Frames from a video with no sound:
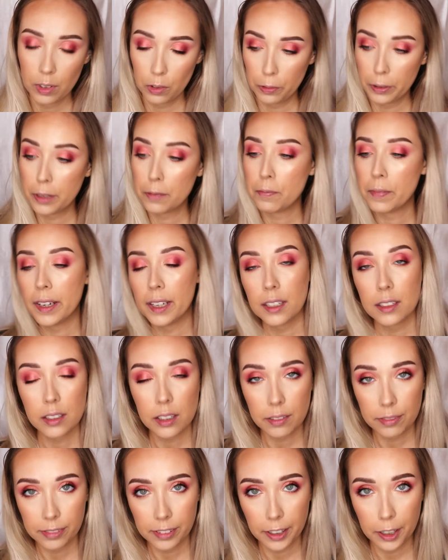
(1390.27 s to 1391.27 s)
We have made it
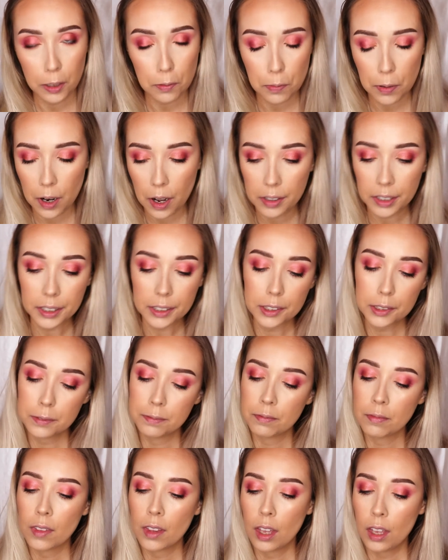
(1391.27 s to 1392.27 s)
to the final product.
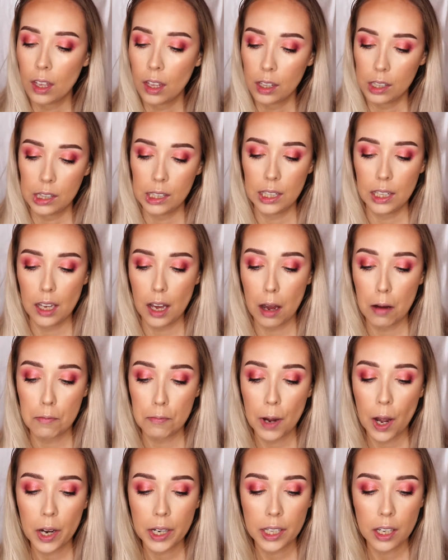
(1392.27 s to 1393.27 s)
The
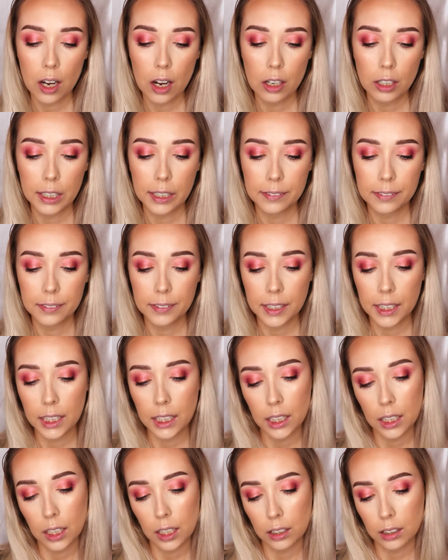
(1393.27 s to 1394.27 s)

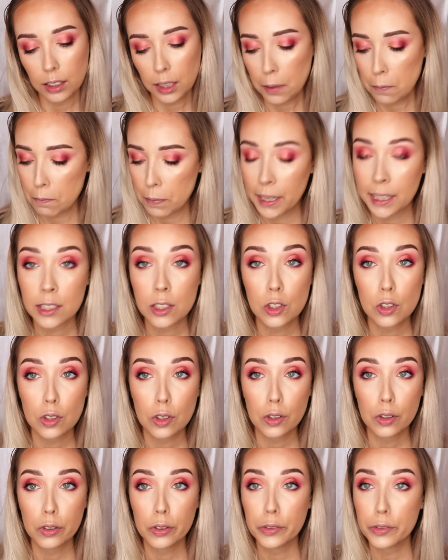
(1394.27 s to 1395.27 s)
Bodyography Lip
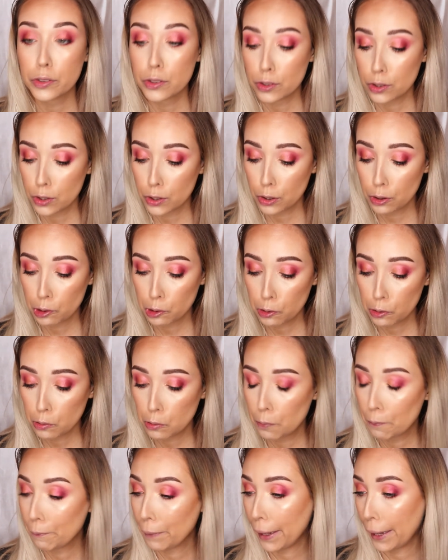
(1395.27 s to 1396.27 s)
Pencil
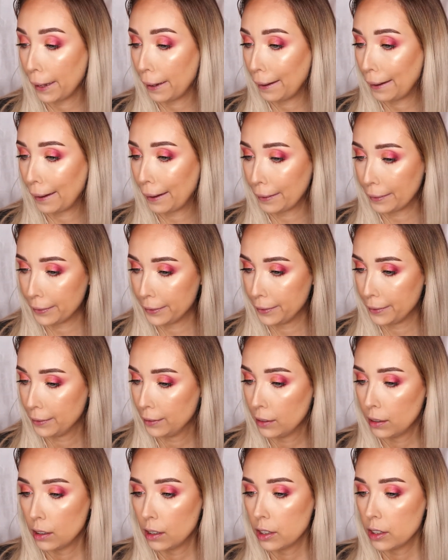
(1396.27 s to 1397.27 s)
2-Pack.
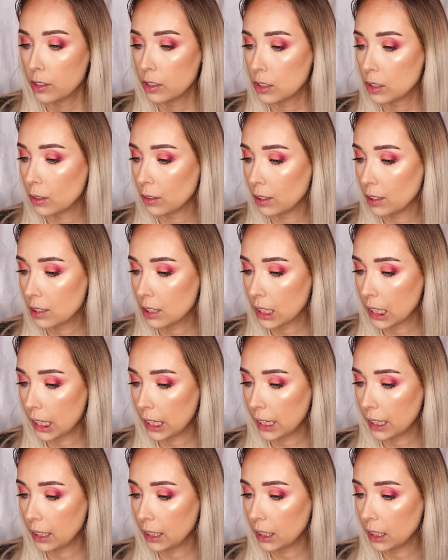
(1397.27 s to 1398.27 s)
So this
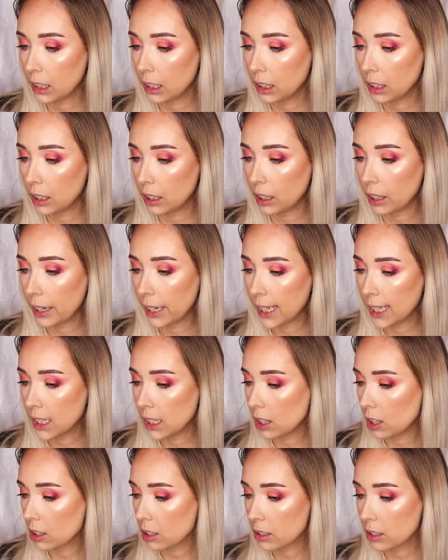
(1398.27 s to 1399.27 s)
guy here,
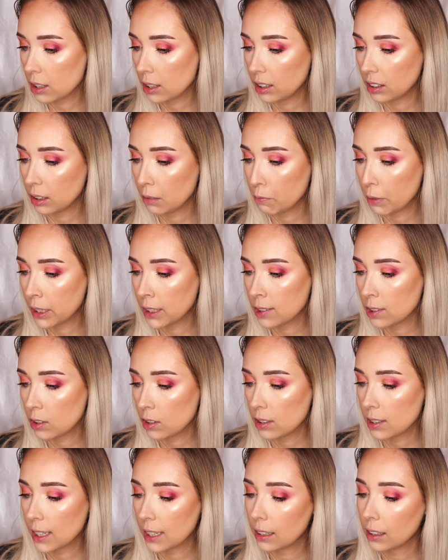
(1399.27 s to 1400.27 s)
antioxidant lip
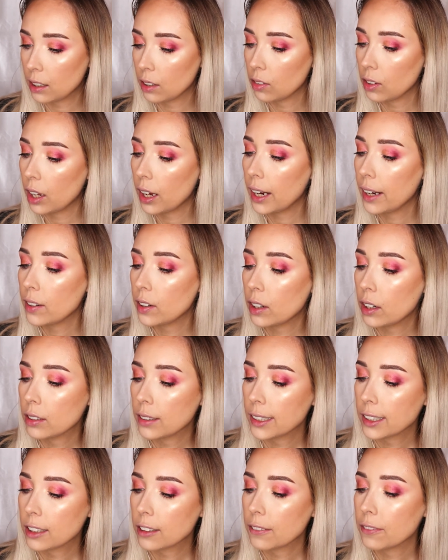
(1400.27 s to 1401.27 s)
pencils that glide on
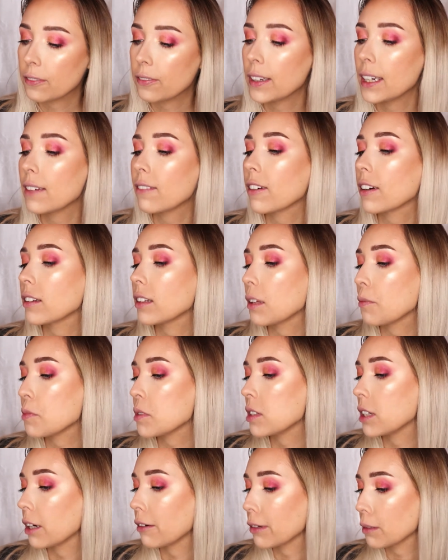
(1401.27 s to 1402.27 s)
like your favorite
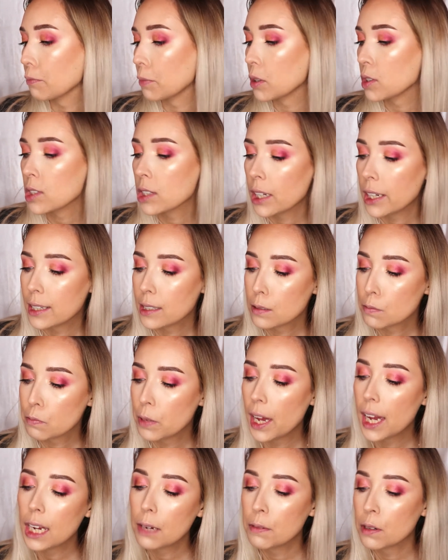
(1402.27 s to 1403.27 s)
lipstick with precise
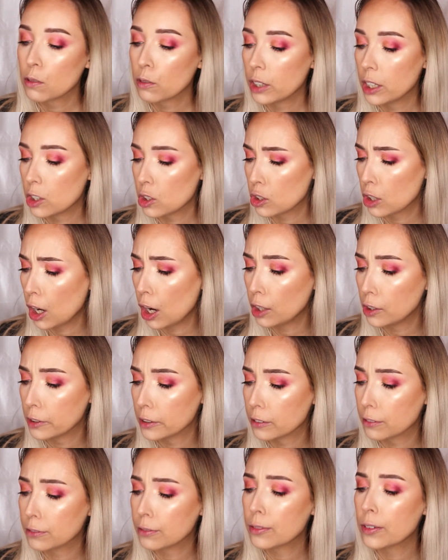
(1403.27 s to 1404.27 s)
pigment reach,
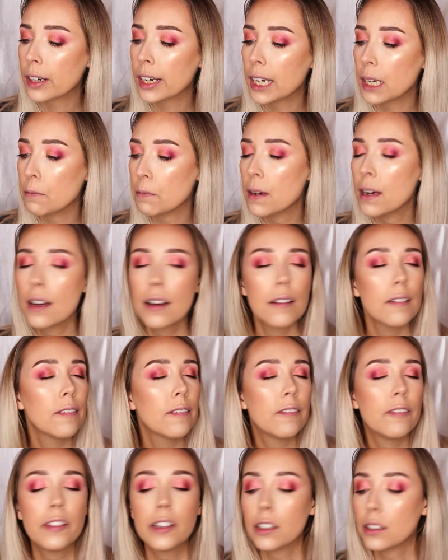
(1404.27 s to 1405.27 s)
color to frame,
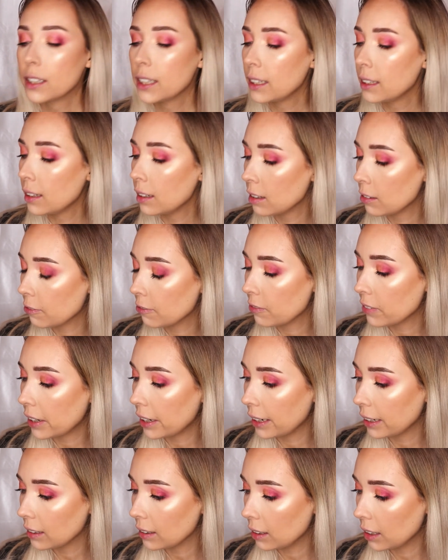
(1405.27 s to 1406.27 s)
fill in and
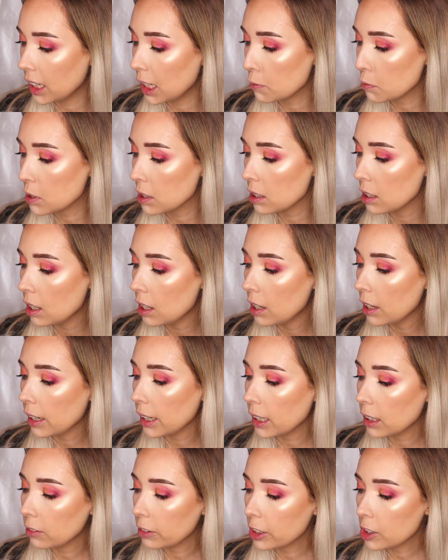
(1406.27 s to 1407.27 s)
define lips,
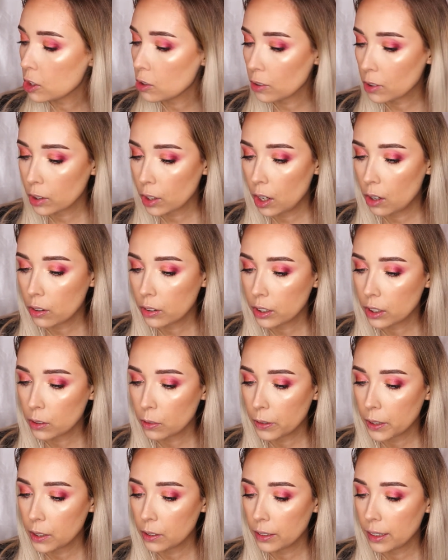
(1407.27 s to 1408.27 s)
enriched with coconut
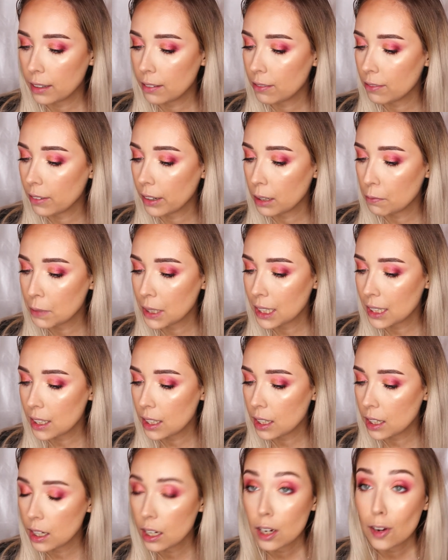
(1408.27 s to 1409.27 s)
oil and vitamin
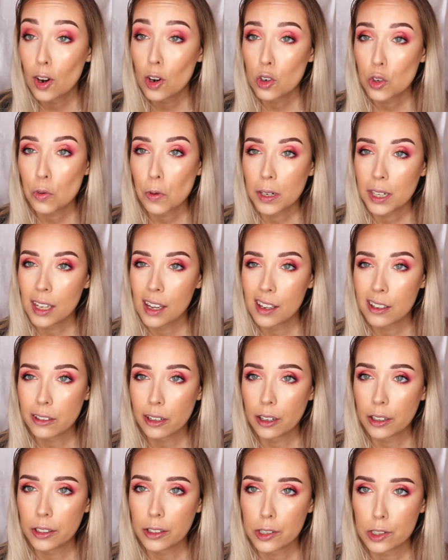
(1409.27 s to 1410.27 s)
E,
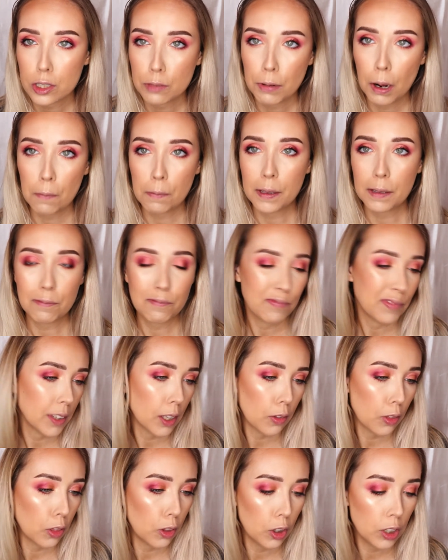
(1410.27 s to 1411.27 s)
$28, probably
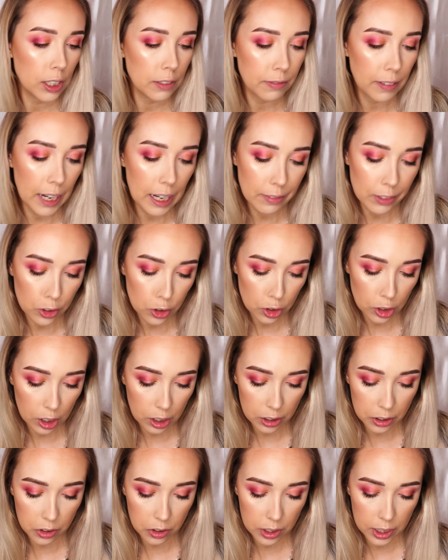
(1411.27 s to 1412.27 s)

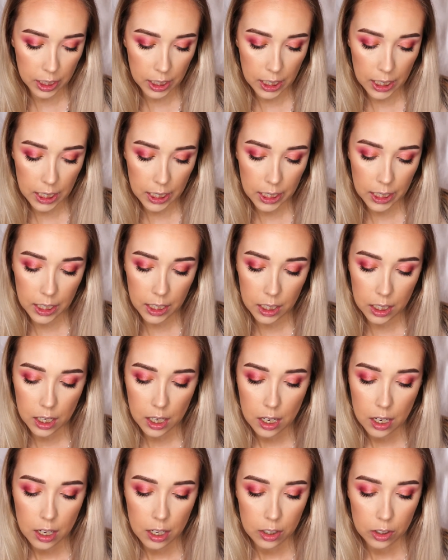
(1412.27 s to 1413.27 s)
$35-ish Canadian.
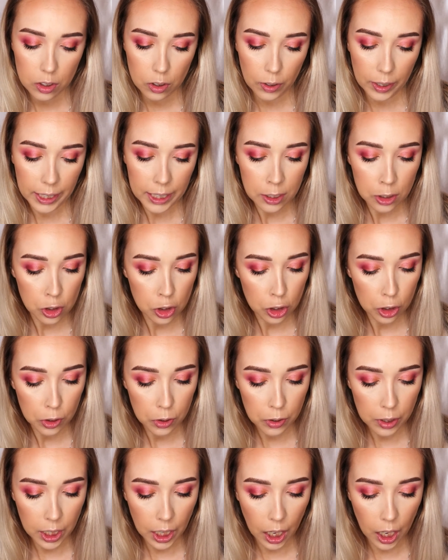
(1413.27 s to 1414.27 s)
So I get
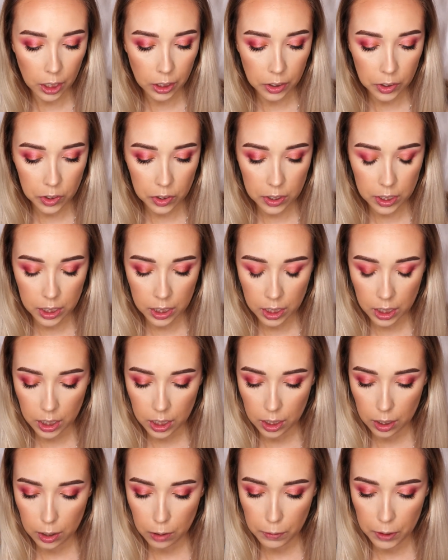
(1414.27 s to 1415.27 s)
two colors in
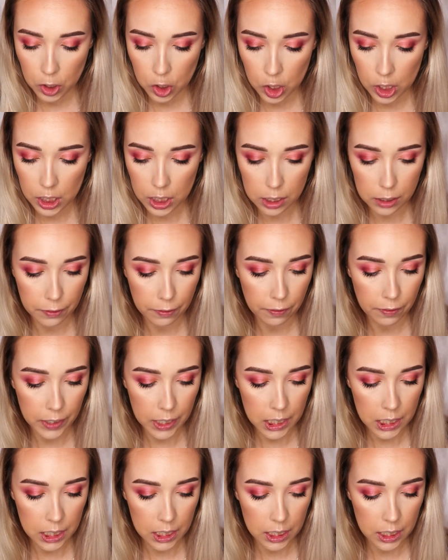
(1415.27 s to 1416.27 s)
here, which is
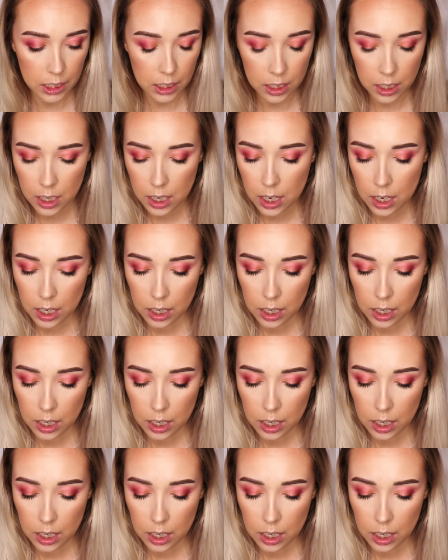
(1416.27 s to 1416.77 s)
fun.